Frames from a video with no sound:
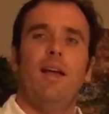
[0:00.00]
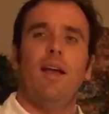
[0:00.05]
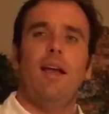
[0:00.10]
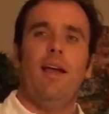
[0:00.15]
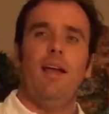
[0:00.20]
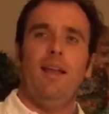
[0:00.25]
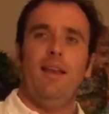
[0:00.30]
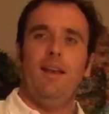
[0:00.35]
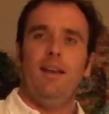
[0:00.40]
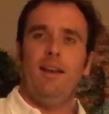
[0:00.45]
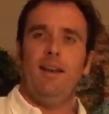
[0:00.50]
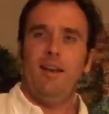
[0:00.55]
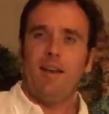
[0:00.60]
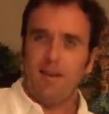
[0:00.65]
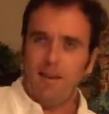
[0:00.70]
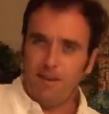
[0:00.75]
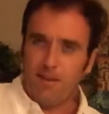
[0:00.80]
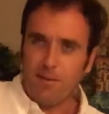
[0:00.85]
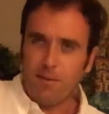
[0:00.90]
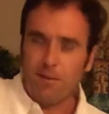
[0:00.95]
And
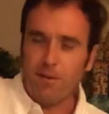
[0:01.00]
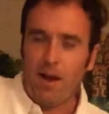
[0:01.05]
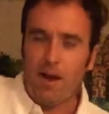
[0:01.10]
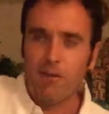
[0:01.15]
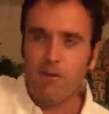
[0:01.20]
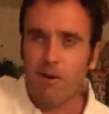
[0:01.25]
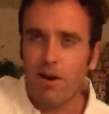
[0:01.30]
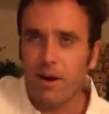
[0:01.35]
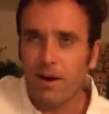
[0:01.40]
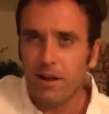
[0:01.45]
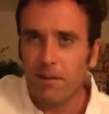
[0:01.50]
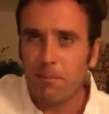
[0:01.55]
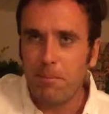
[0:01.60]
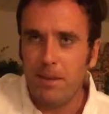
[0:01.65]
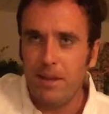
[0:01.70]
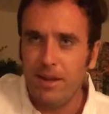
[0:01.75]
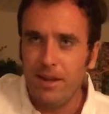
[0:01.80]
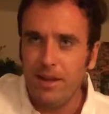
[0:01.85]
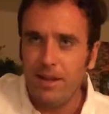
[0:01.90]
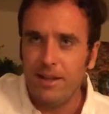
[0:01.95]
the ironic
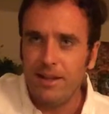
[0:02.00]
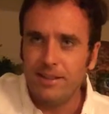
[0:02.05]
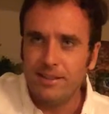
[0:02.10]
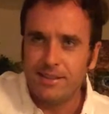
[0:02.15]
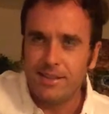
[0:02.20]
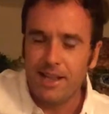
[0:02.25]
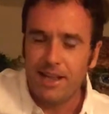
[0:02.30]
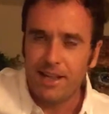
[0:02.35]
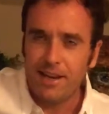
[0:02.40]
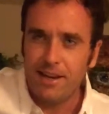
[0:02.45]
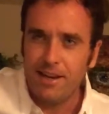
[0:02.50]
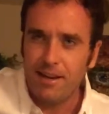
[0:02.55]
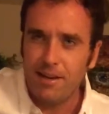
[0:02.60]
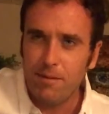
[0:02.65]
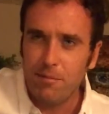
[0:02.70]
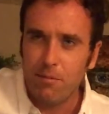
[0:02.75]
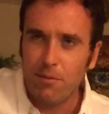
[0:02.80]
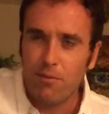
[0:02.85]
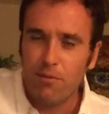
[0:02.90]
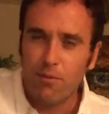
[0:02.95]
bit is that
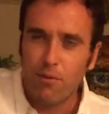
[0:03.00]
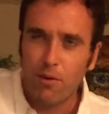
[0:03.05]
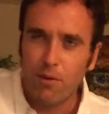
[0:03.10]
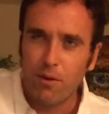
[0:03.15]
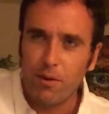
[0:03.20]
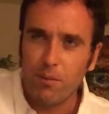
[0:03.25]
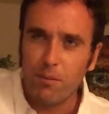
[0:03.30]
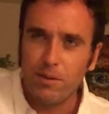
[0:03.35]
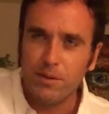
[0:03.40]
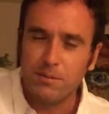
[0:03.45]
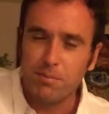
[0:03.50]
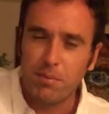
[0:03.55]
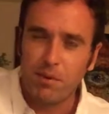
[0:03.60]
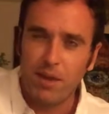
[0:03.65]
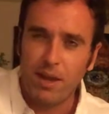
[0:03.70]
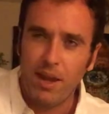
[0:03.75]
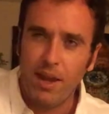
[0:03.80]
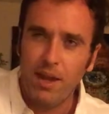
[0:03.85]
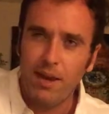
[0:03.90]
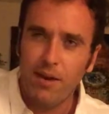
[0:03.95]
before it was
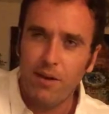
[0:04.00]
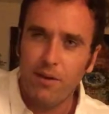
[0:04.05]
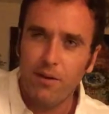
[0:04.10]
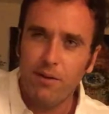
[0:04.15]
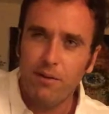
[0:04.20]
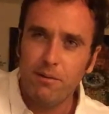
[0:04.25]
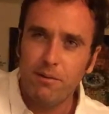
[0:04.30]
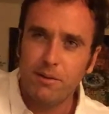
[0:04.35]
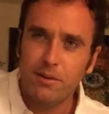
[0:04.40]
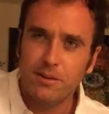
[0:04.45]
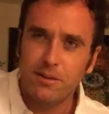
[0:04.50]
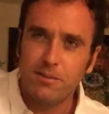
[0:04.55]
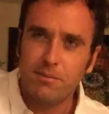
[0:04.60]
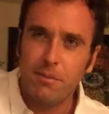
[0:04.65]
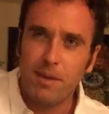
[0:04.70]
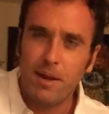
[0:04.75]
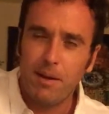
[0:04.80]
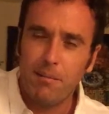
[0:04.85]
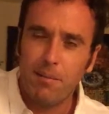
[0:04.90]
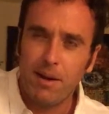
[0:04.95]
piano, it was
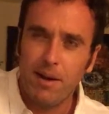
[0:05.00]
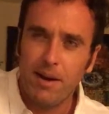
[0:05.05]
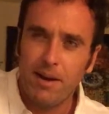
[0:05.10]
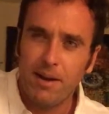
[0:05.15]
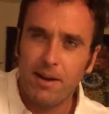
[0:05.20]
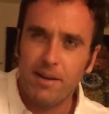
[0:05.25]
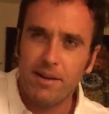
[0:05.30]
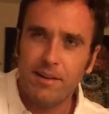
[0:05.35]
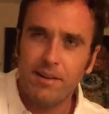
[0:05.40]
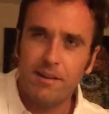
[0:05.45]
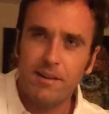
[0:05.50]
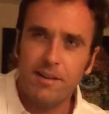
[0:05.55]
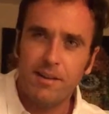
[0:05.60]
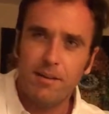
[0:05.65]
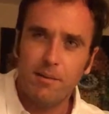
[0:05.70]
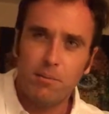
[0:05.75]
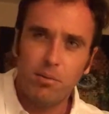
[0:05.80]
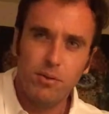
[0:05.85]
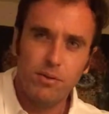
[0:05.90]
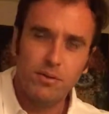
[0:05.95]
made by
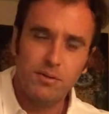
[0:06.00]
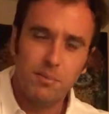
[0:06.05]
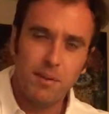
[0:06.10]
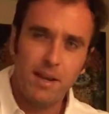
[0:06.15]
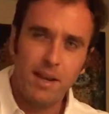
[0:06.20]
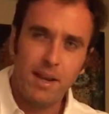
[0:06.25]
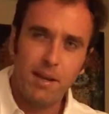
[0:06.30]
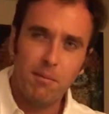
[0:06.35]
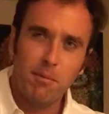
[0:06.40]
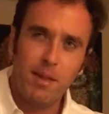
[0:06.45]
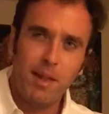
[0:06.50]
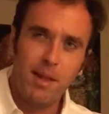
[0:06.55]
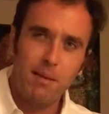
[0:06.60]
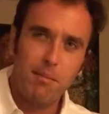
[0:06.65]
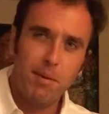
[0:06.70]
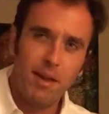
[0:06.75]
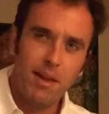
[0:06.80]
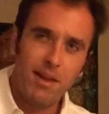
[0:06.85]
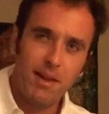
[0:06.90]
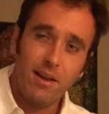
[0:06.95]
a bluesman named
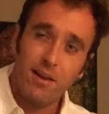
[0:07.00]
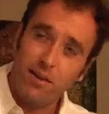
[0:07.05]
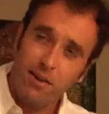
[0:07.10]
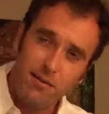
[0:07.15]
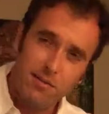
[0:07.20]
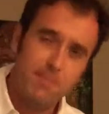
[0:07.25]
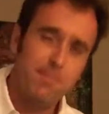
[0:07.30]
Leadbelly,